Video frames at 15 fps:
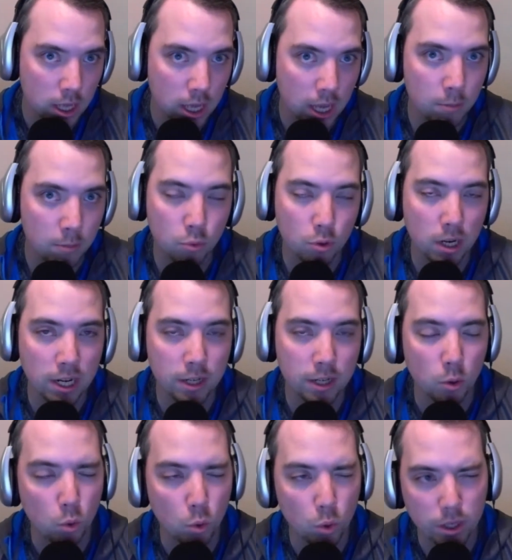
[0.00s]
And Brian
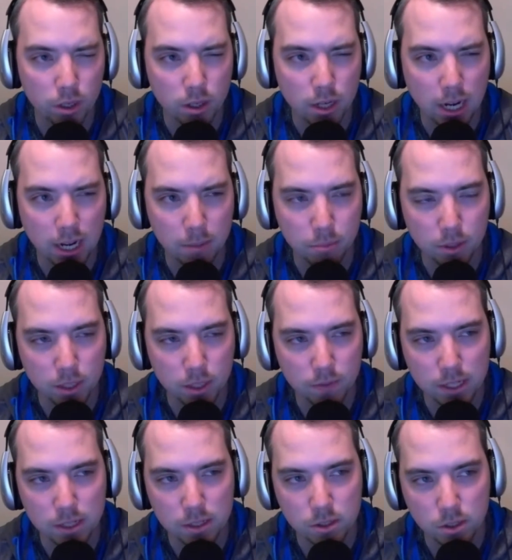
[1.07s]
Hoyer, I believe
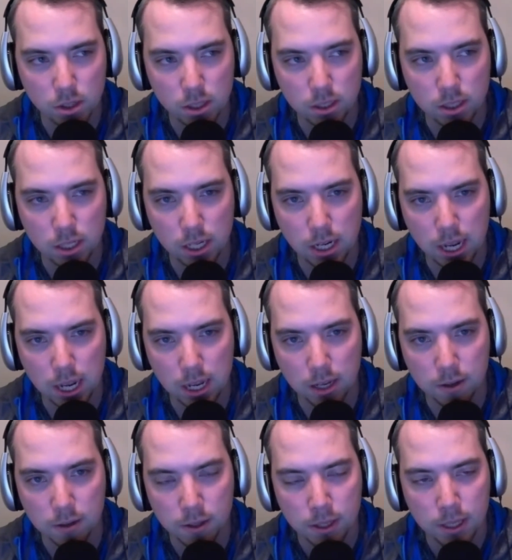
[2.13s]
I saw
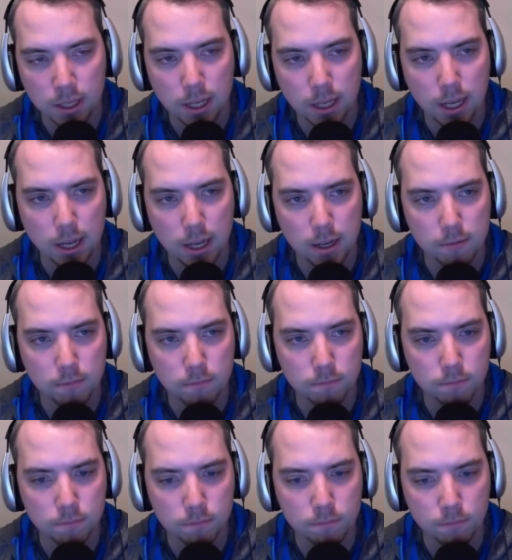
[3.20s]
today,
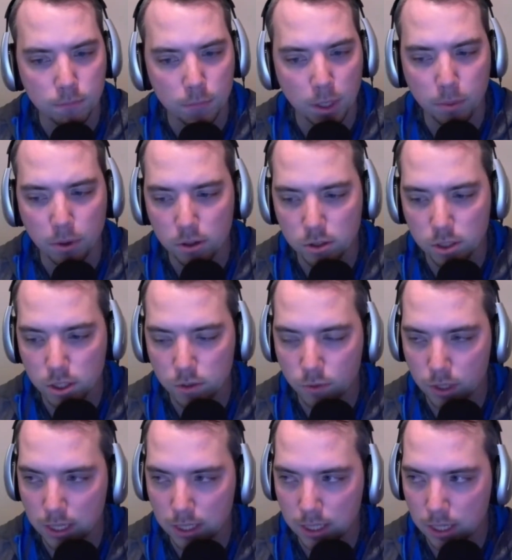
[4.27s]
apologies for
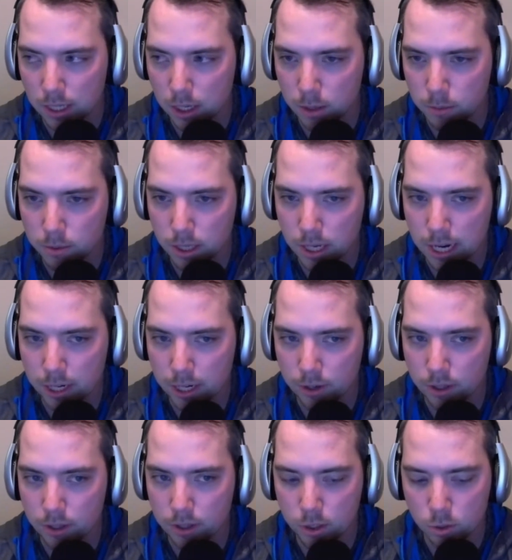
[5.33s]
not getting 100%
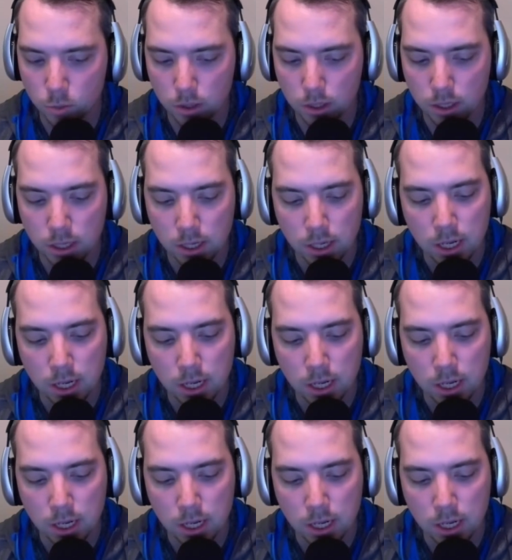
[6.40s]
accurate on this one,